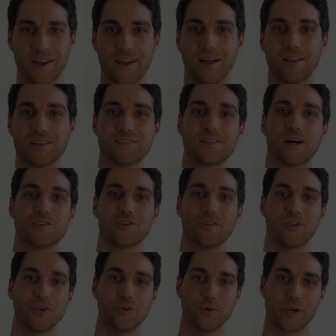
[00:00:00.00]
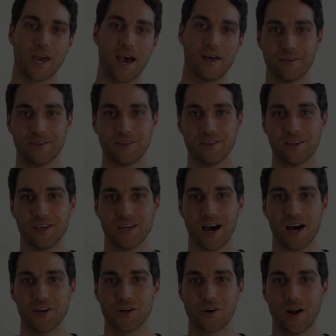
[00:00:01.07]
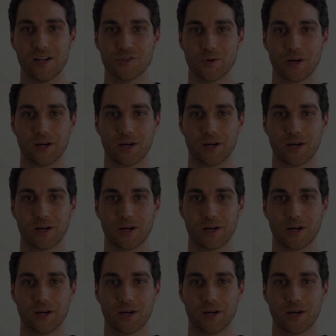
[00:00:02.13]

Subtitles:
Now let's touch on the UCAT. The Undergraduate